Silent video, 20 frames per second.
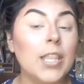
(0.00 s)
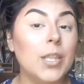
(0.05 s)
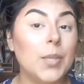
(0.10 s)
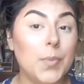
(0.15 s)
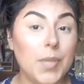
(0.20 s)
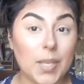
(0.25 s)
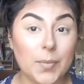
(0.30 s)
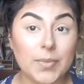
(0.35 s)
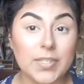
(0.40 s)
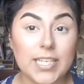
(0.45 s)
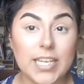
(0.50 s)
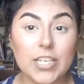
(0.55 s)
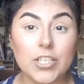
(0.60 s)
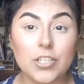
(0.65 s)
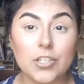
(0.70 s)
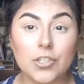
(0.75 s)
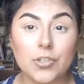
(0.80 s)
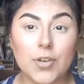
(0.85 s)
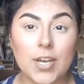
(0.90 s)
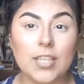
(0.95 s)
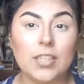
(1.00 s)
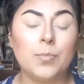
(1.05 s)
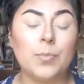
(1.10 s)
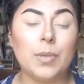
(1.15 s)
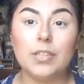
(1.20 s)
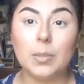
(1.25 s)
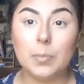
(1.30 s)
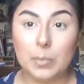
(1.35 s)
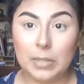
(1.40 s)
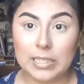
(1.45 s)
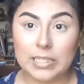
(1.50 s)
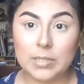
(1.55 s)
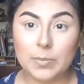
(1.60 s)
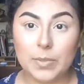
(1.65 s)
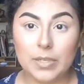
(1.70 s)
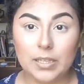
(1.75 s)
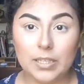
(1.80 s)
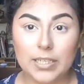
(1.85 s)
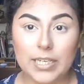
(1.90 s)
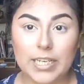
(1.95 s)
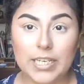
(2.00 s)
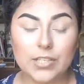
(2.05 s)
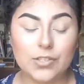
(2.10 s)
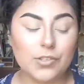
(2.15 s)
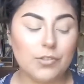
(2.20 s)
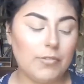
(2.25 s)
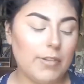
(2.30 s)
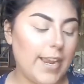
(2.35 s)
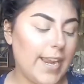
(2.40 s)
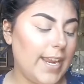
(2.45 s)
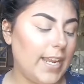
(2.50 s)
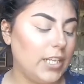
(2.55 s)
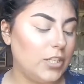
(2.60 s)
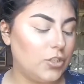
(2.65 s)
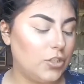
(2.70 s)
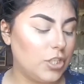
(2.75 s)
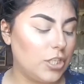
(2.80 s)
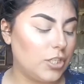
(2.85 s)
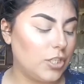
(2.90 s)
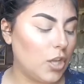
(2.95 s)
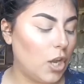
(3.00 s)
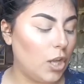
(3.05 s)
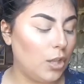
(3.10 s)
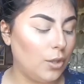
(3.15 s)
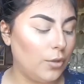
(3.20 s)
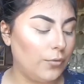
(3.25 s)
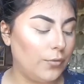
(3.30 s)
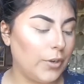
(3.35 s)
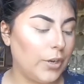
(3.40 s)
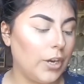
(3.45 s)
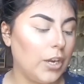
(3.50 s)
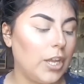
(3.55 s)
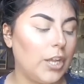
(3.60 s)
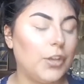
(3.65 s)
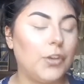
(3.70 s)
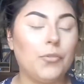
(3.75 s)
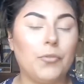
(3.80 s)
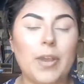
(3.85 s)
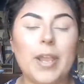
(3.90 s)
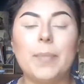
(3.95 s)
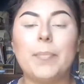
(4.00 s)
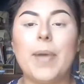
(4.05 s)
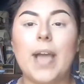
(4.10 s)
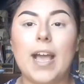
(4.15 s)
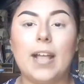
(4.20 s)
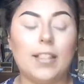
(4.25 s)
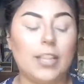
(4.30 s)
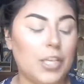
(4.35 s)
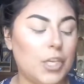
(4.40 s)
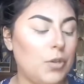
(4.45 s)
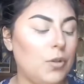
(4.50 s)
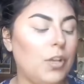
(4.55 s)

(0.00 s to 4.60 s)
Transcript: The pigmentation is great. The blendability is great. It's just all over a great palette.